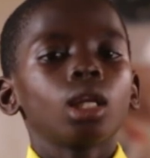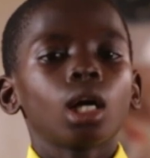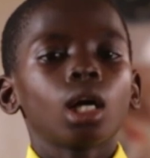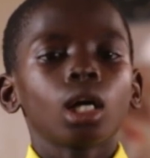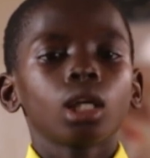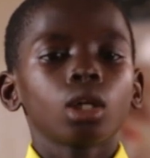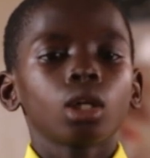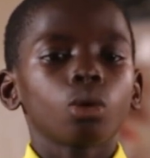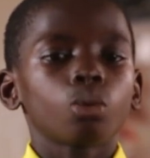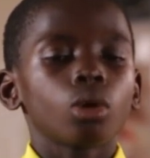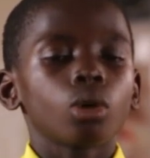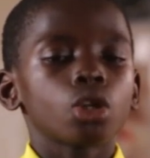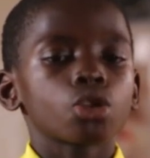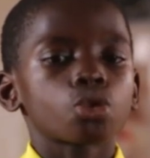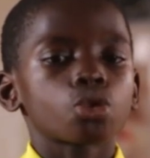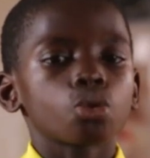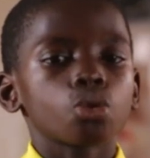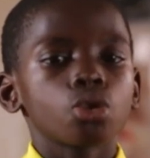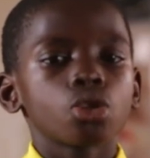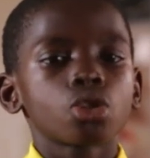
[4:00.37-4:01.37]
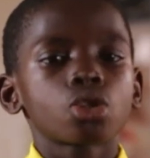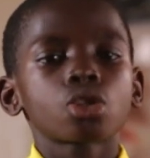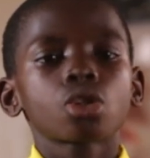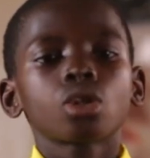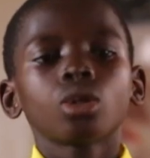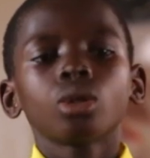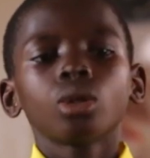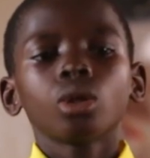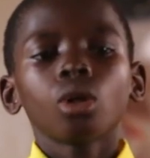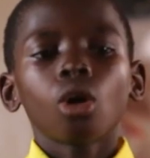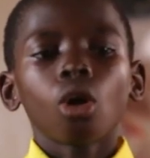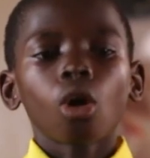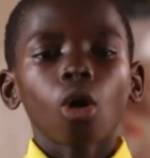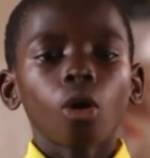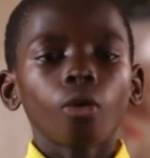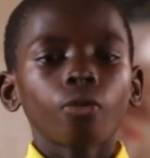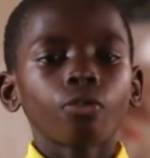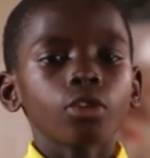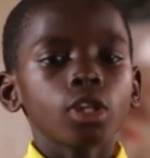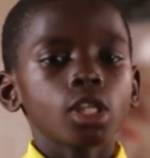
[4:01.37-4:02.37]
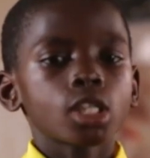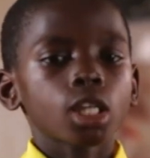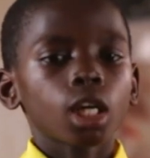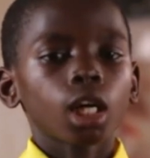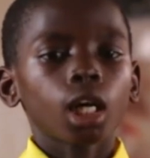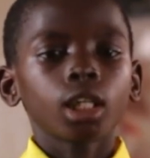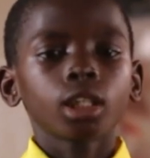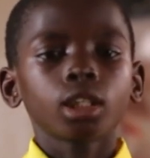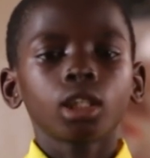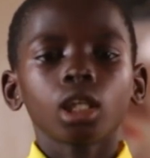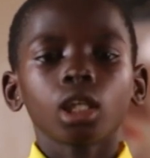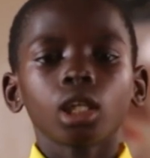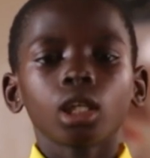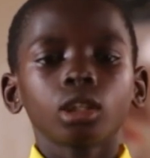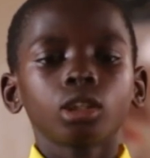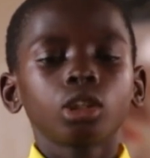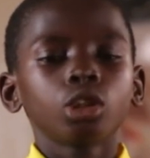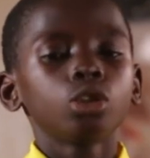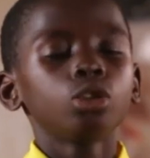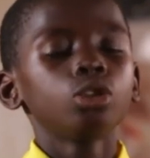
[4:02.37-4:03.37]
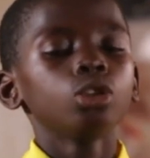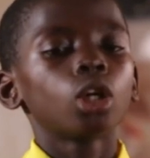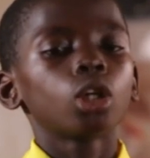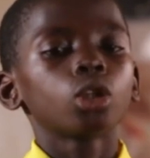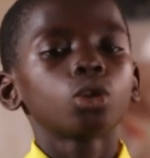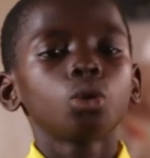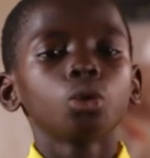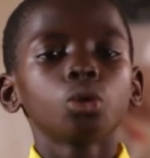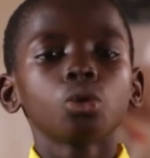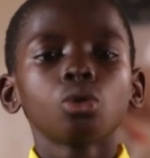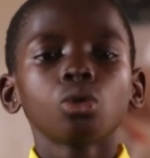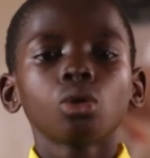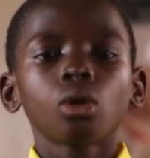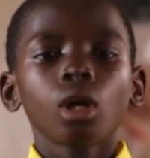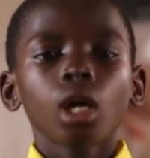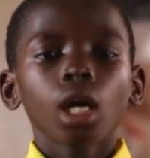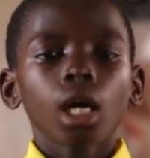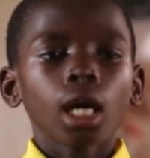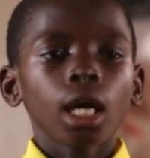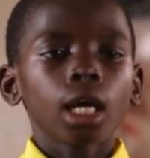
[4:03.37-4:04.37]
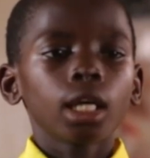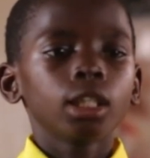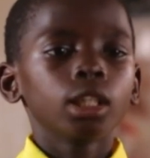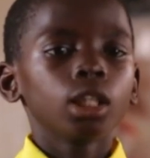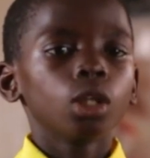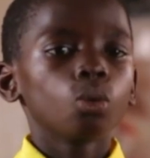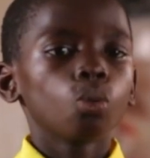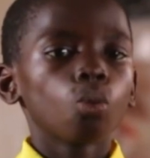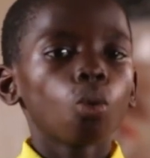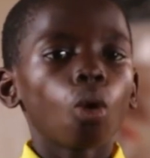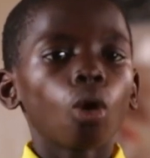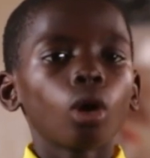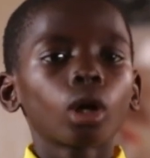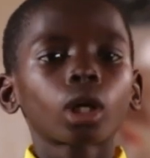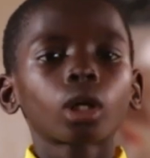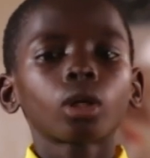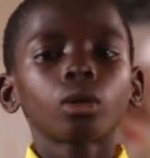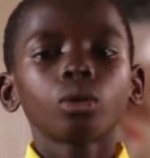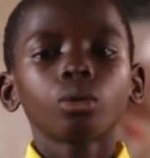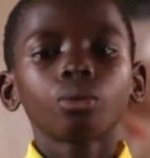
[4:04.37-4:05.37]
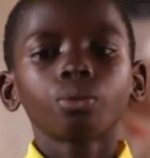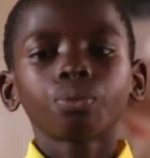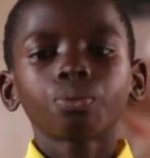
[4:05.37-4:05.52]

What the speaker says: and Ade went to his office. Ade did not do any work.